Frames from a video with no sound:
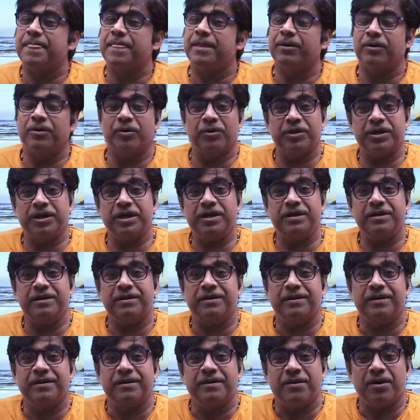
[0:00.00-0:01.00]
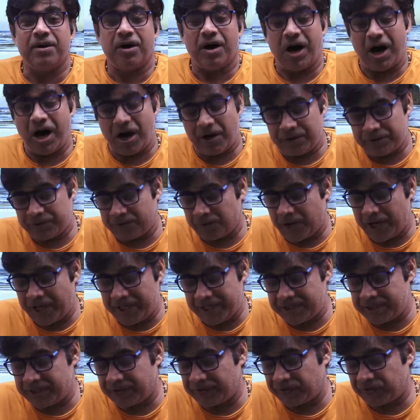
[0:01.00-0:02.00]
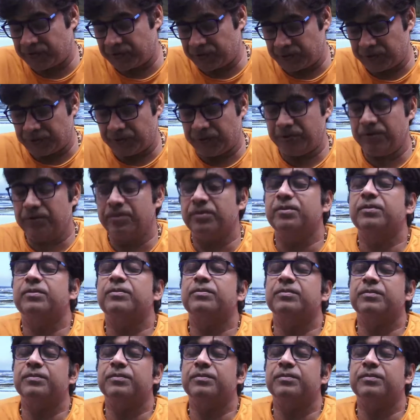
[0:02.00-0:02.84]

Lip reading: Okay? Why it is so?